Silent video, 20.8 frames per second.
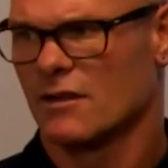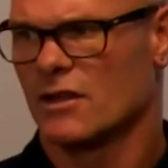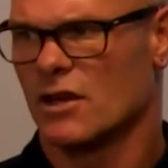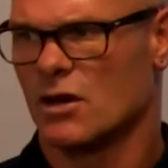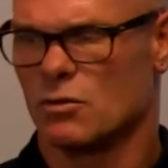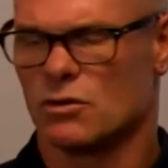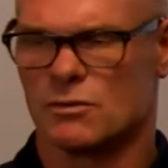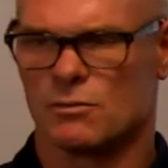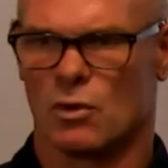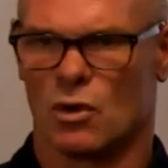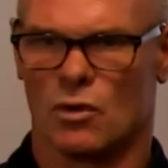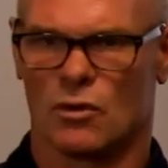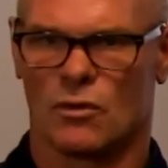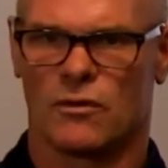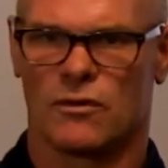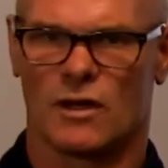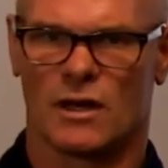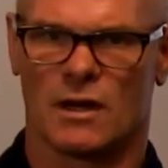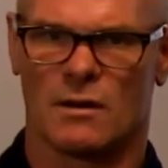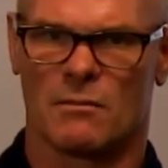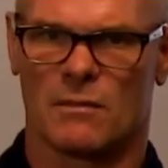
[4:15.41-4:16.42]
There was
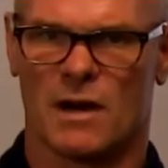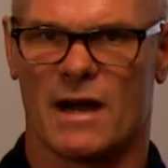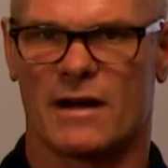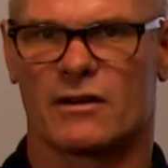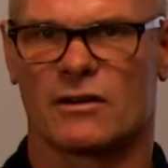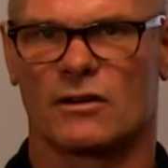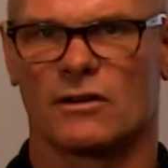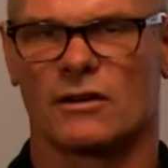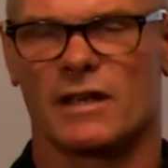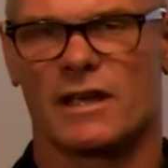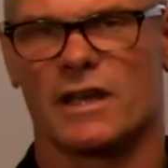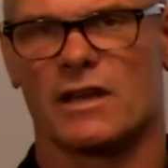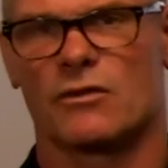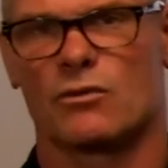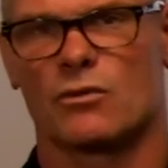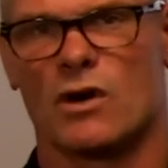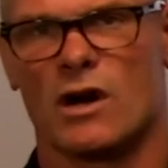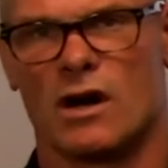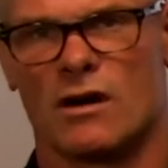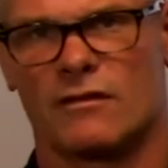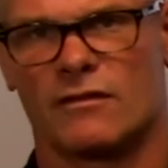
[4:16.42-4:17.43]
both uh, Michael
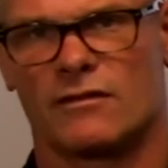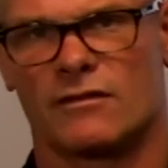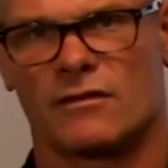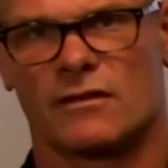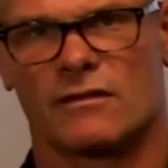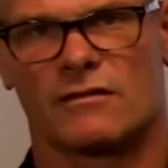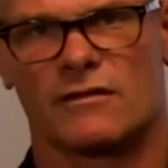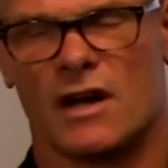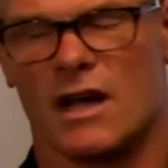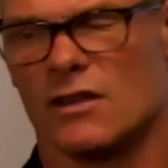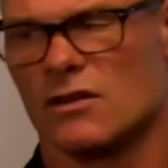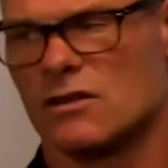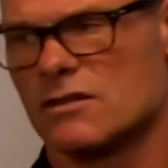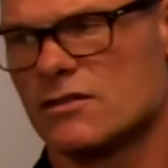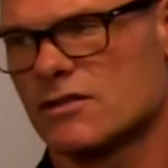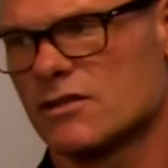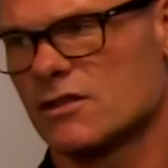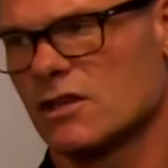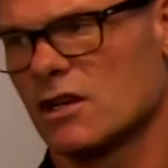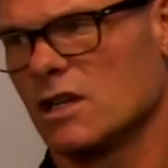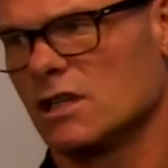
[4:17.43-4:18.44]
and Ralph, father
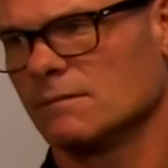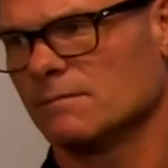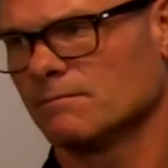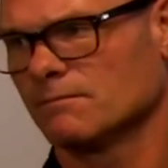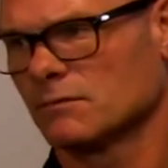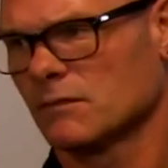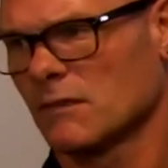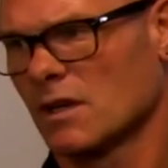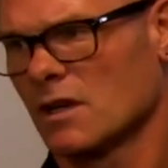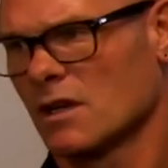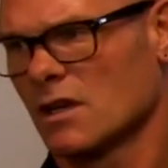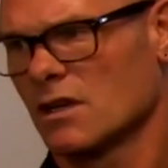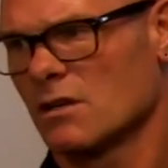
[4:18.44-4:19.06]
and son.